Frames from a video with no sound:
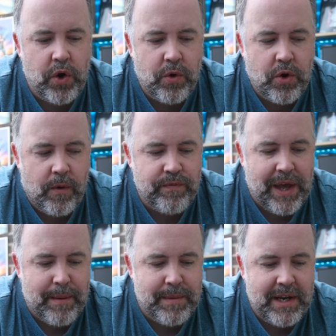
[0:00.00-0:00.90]
not got
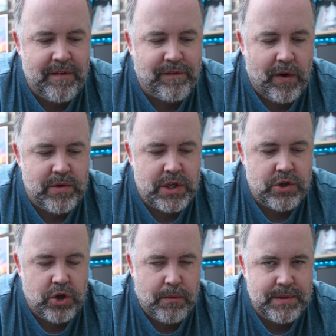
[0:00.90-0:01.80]
that many
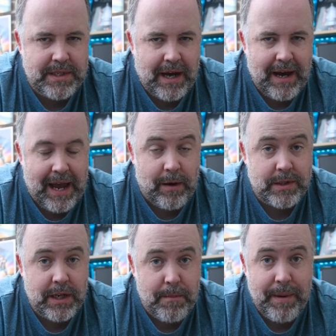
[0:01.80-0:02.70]
photo jobs uh,
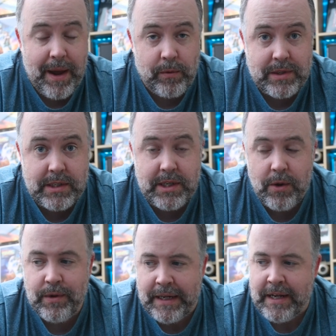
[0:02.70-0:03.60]
out and about,
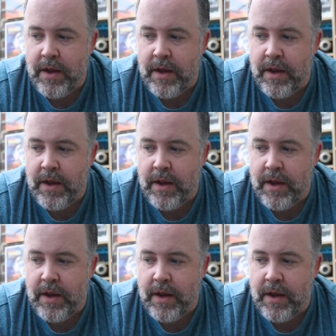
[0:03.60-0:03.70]
so